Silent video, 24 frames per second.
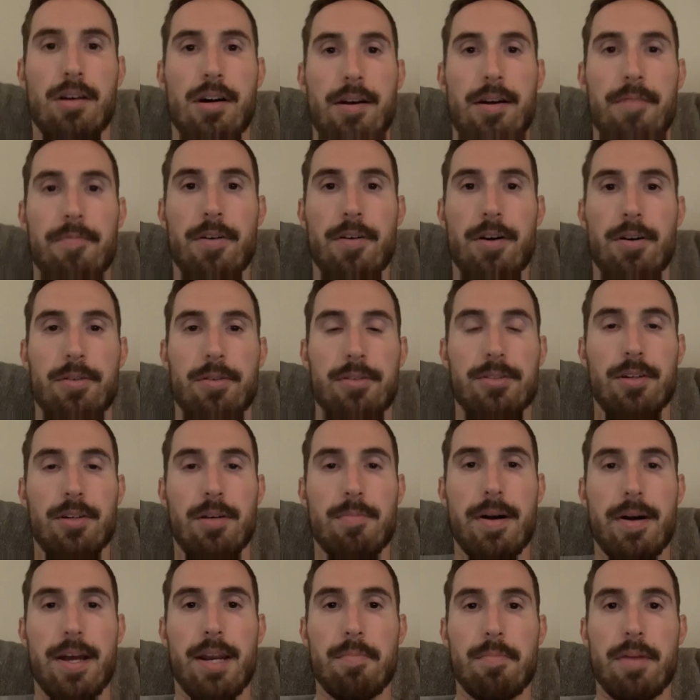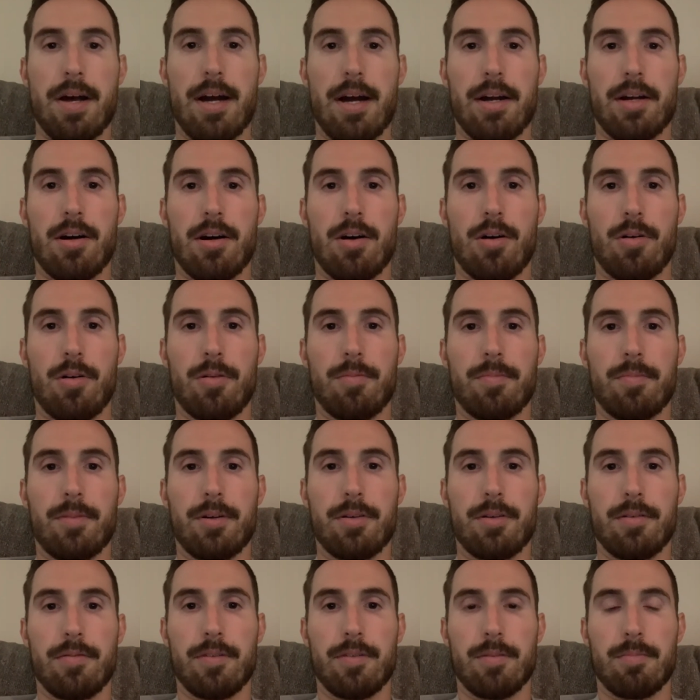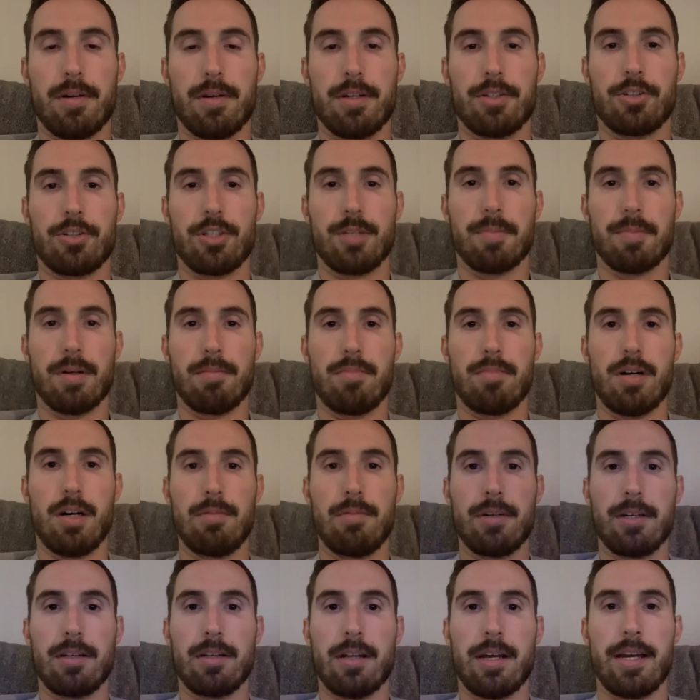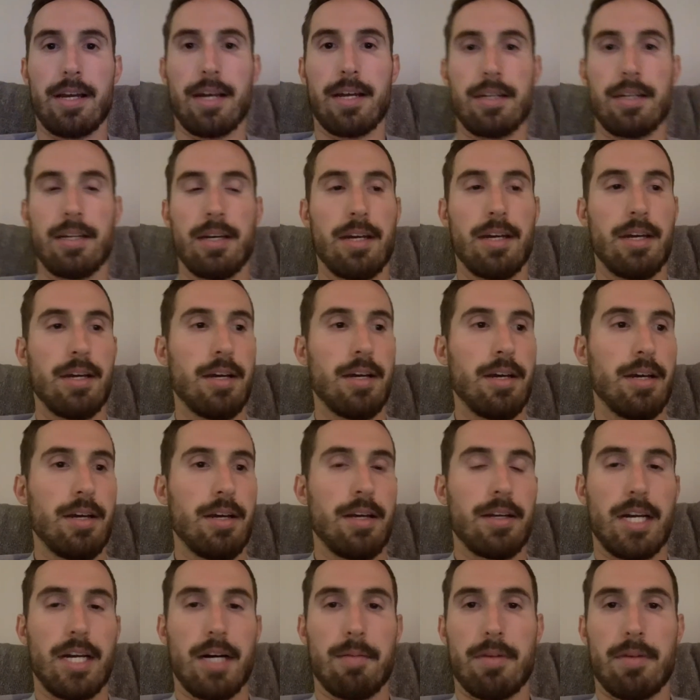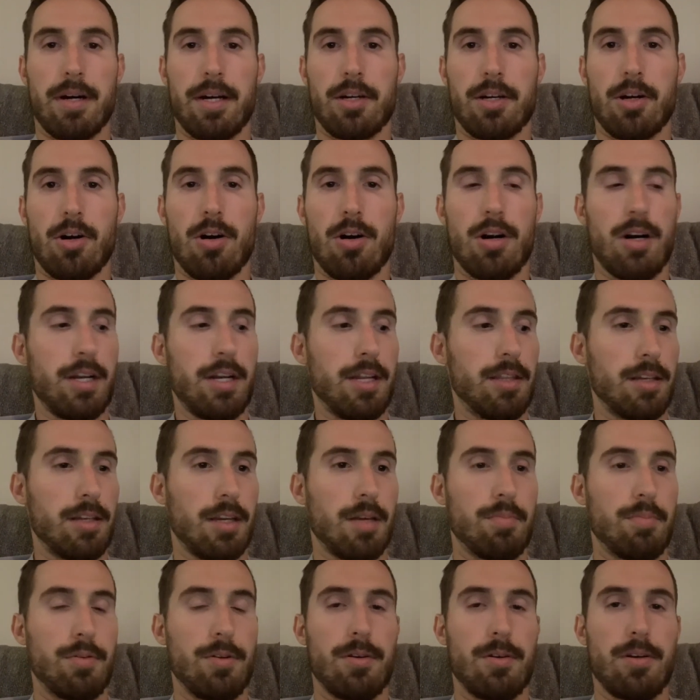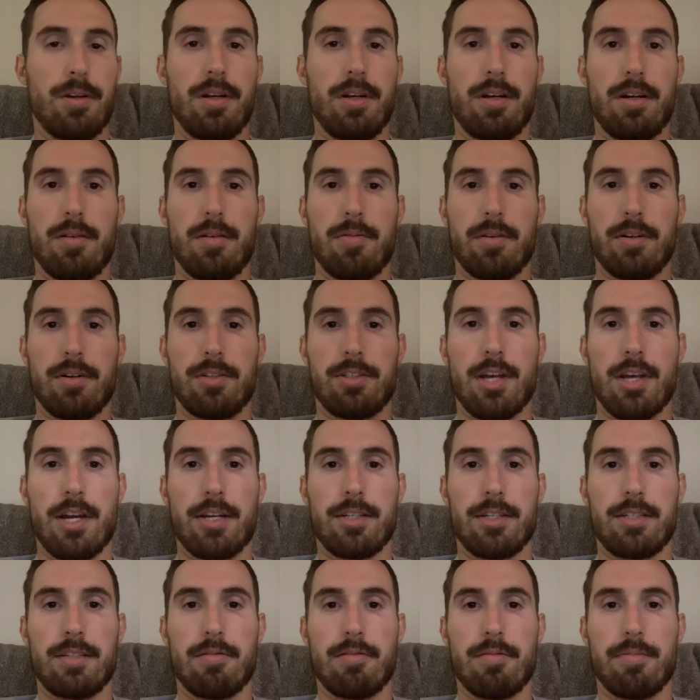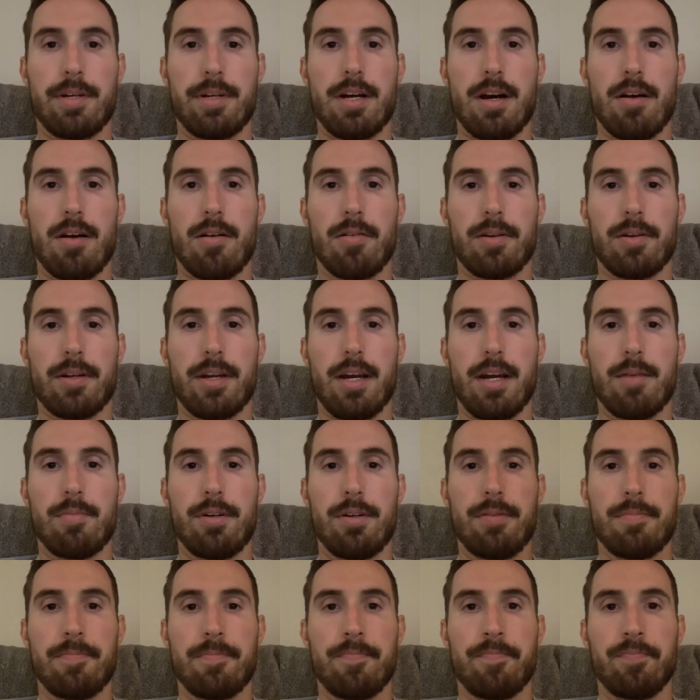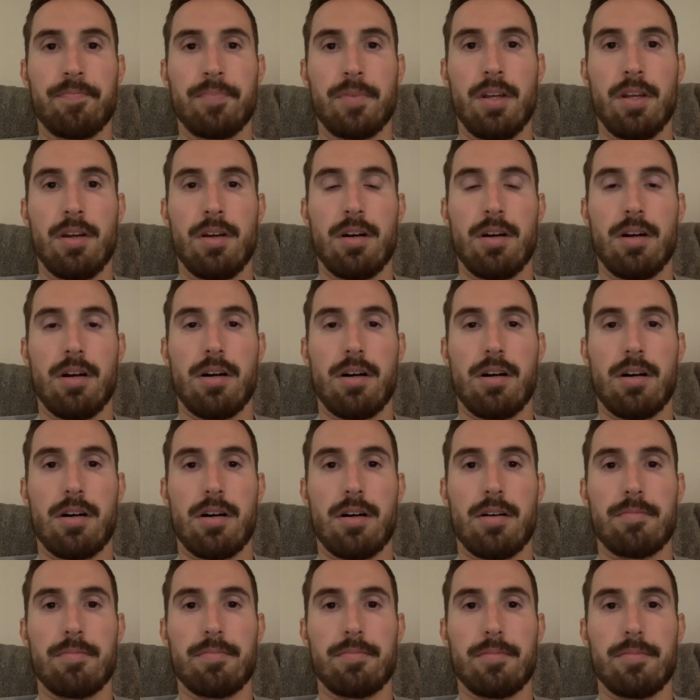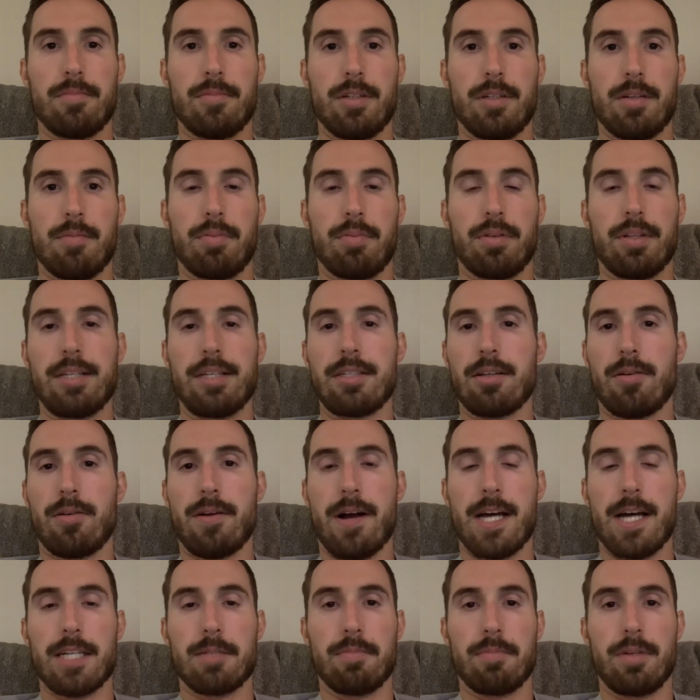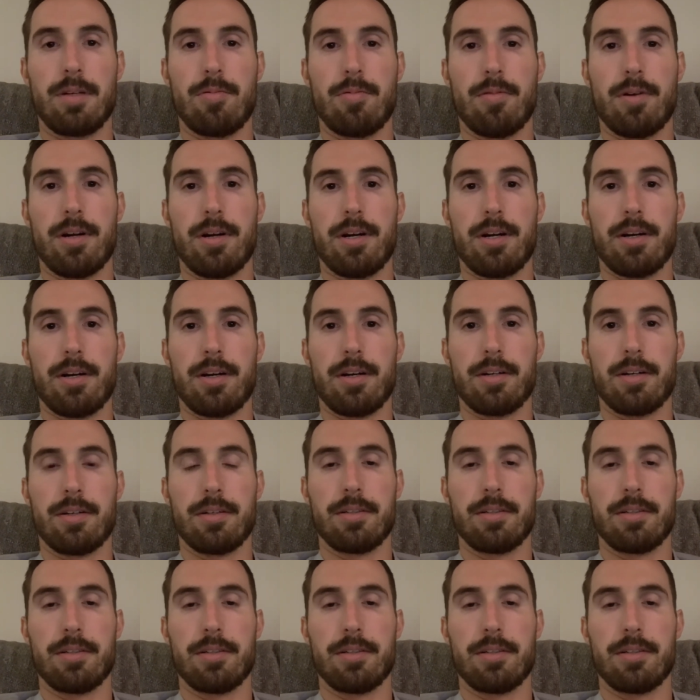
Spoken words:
right, folks, so I made it back home from my trip on public land. Got my card in the computer here. We're gonna check and see what we got on camera. And please don't ask me where